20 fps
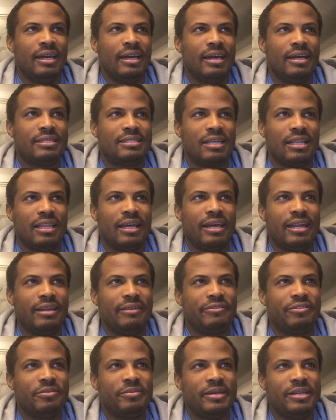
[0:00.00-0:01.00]
that's a lot of
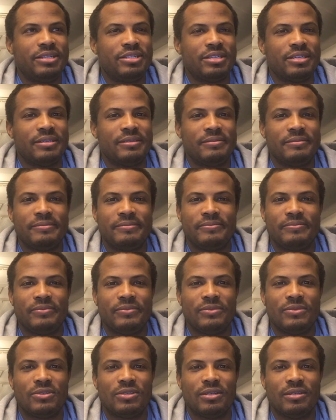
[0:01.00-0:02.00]
information,
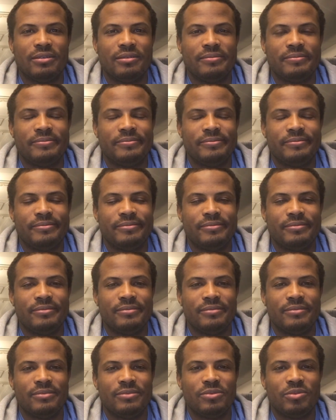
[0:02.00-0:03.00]
so
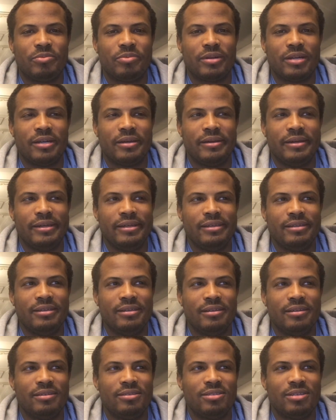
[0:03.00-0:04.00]
we'll probably
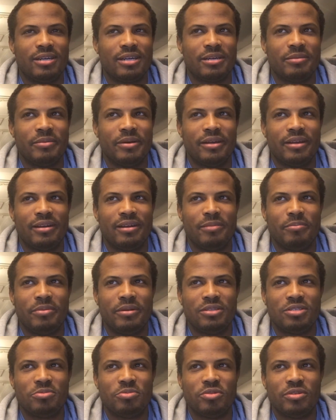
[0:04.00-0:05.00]
talk about it a
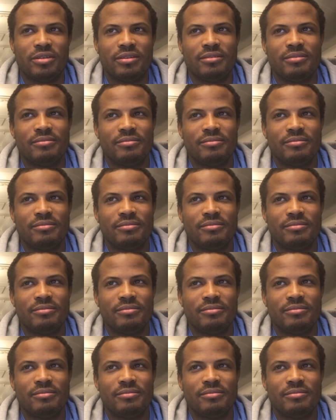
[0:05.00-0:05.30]
bunch more.